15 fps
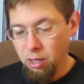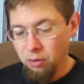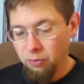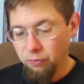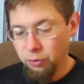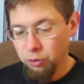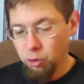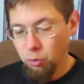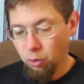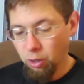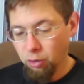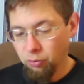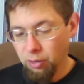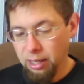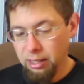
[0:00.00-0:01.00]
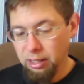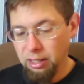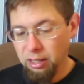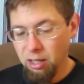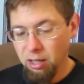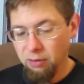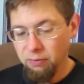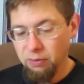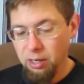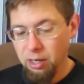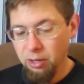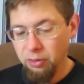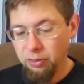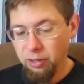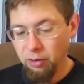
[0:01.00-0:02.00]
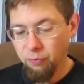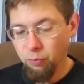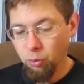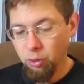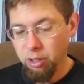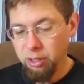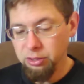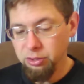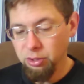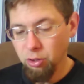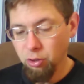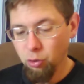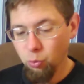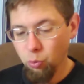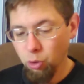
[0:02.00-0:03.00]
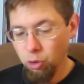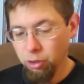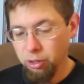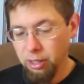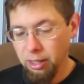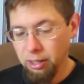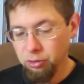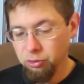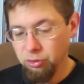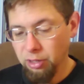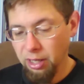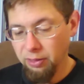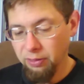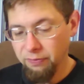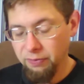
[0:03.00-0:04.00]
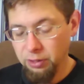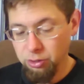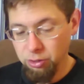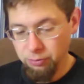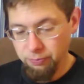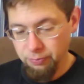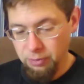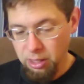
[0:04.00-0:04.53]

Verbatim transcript: For you are greatly loved, therefore consider the word and understand the vision.